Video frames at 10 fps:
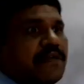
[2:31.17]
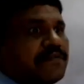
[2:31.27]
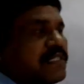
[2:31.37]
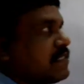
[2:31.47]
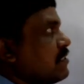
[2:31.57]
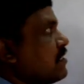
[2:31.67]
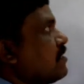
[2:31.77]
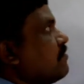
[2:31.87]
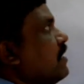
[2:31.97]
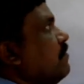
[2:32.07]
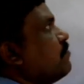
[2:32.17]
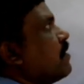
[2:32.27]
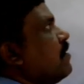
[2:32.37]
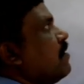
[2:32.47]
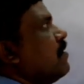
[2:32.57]
year of 1665,
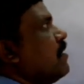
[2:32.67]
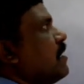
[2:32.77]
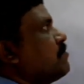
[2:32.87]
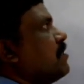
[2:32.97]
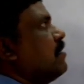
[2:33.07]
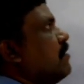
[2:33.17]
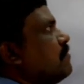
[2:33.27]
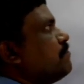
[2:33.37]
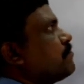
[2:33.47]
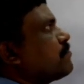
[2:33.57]
he observed